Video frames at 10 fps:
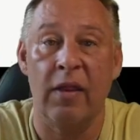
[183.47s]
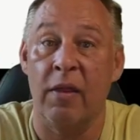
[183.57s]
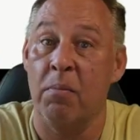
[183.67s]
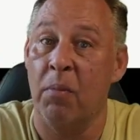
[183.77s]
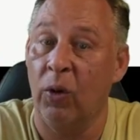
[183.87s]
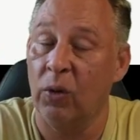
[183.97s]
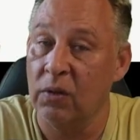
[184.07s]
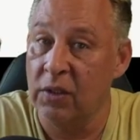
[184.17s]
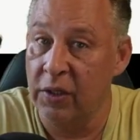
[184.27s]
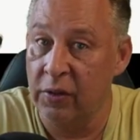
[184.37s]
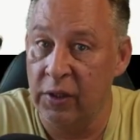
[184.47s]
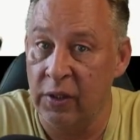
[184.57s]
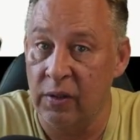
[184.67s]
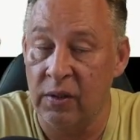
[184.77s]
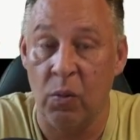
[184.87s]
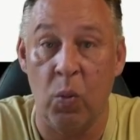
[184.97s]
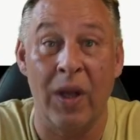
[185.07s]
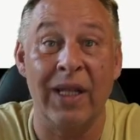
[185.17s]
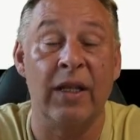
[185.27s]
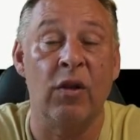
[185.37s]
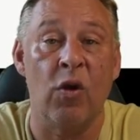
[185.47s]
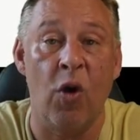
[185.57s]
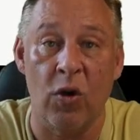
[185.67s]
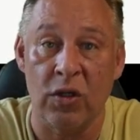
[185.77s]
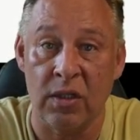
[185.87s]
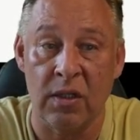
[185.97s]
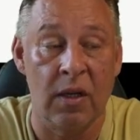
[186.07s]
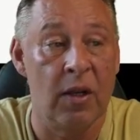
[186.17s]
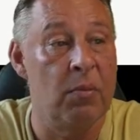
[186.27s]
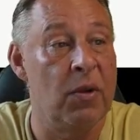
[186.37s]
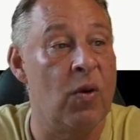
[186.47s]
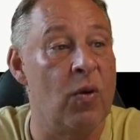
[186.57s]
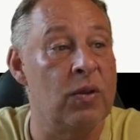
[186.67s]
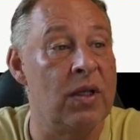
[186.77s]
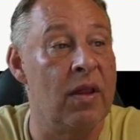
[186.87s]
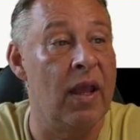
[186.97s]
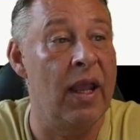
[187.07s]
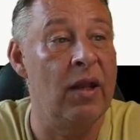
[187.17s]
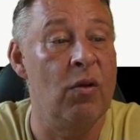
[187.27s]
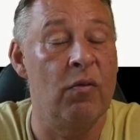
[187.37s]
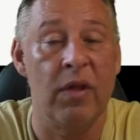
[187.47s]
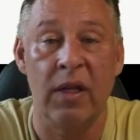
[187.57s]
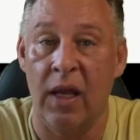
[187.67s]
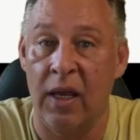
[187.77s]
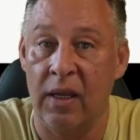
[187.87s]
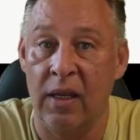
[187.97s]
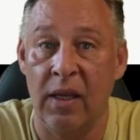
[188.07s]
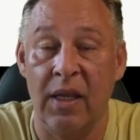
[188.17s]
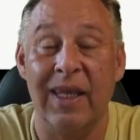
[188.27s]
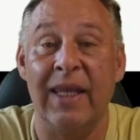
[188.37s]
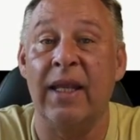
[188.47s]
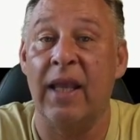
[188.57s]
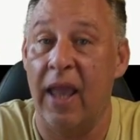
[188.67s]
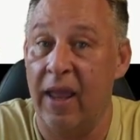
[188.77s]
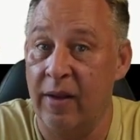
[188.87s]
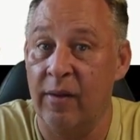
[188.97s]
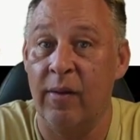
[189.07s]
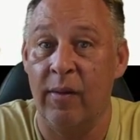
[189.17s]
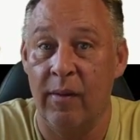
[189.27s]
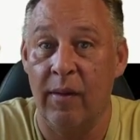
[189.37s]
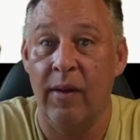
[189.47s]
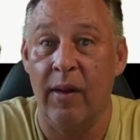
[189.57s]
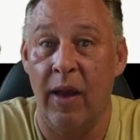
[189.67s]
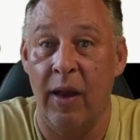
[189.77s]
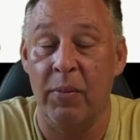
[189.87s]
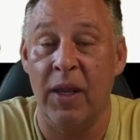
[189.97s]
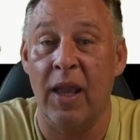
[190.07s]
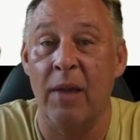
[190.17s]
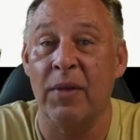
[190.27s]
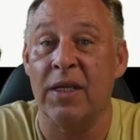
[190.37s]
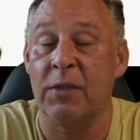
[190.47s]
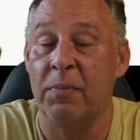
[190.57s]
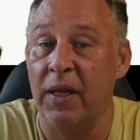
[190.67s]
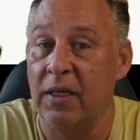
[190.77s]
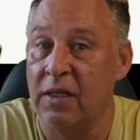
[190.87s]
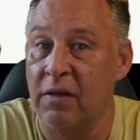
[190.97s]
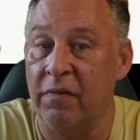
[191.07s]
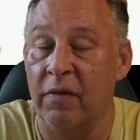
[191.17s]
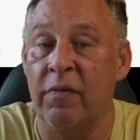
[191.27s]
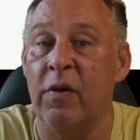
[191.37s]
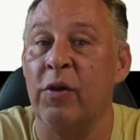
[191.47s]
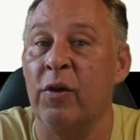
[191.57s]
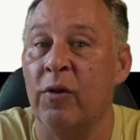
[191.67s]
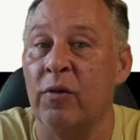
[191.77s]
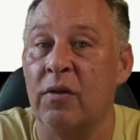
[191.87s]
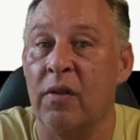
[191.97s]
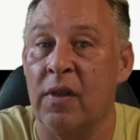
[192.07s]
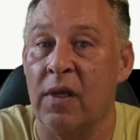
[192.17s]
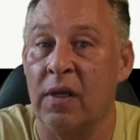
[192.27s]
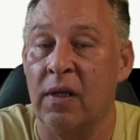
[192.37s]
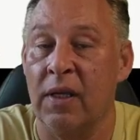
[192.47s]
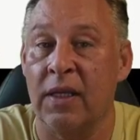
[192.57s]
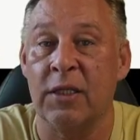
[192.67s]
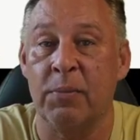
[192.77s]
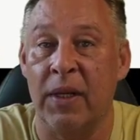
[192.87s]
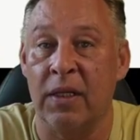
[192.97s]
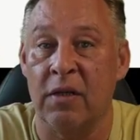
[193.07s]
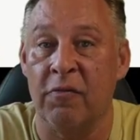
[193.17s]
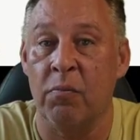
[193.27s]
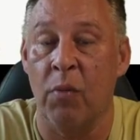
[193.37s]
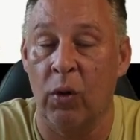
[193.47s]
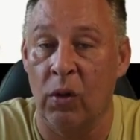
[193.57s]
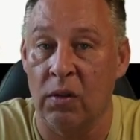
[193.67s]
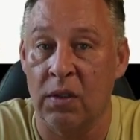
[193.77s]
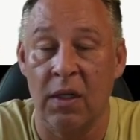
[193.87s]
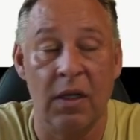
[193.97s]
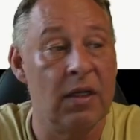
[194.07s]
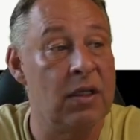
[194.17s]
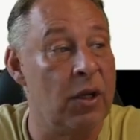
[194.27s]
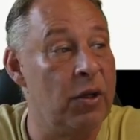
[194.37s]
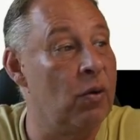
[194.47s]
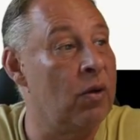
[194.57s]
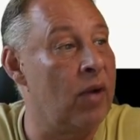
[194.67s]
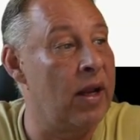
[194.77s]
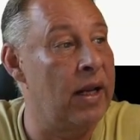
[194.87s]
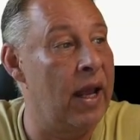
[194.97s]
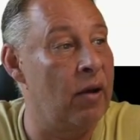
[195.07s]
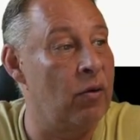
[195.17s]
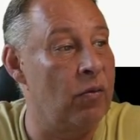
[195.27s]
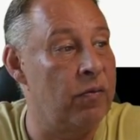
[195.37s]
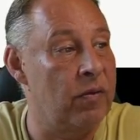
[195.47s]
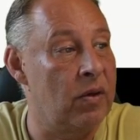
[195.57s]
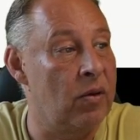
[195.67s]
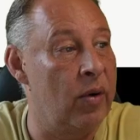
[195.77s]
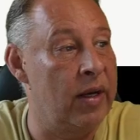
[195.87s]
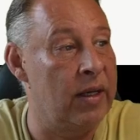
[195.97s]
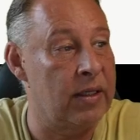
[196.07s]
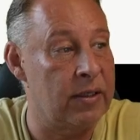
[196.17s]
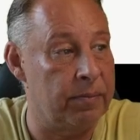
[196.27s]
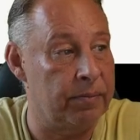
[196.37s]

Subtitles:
the models you use, what it costs, because in the end of the day, it can become expensive if you use the expensive models. So you will run out of credits.